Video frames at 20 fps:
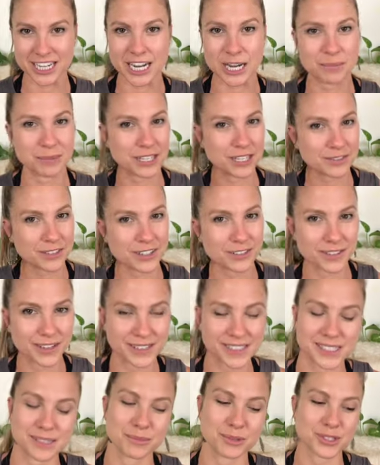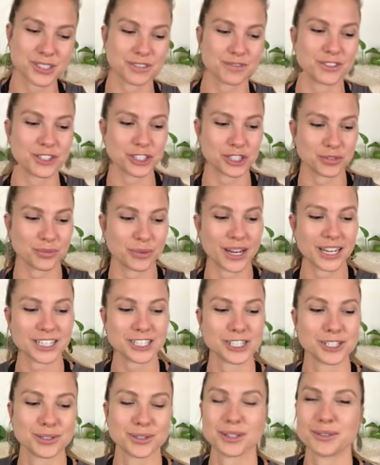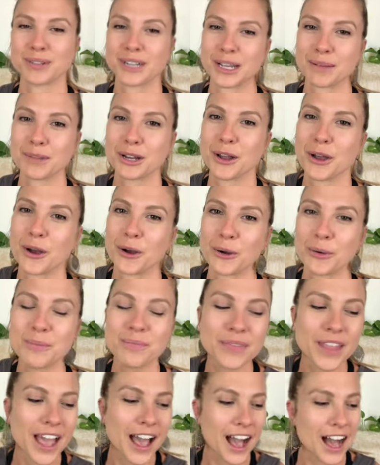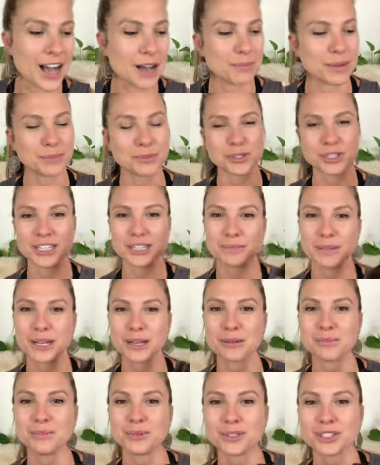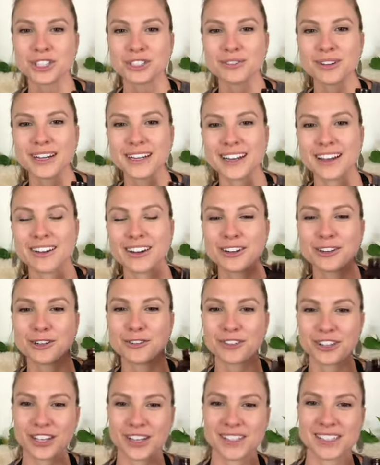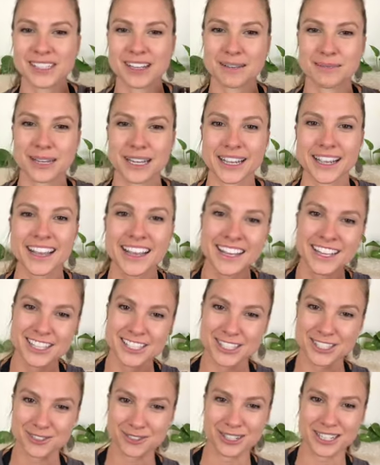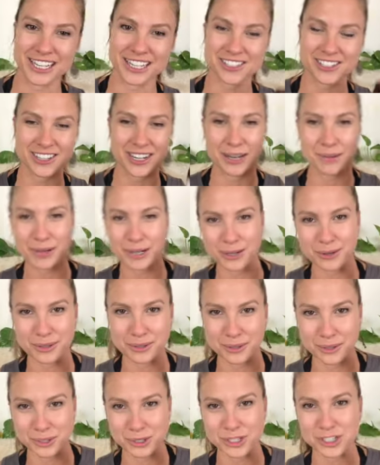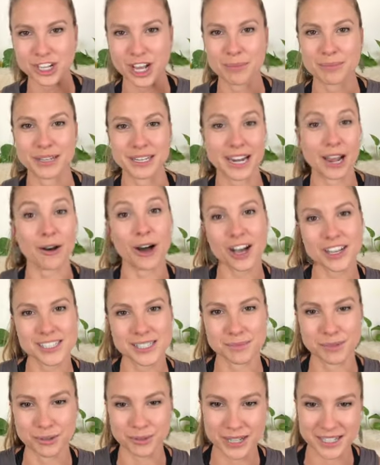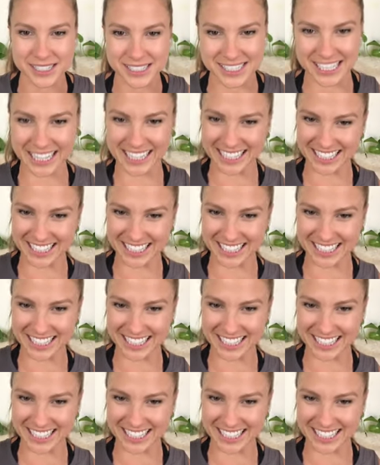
time even if that's the most efficient way to do it when I'm at home. Um, I'm drinking my kombucha right now. I don't know if you guys saw my story yesterday about going grocery shopping and how awesome it was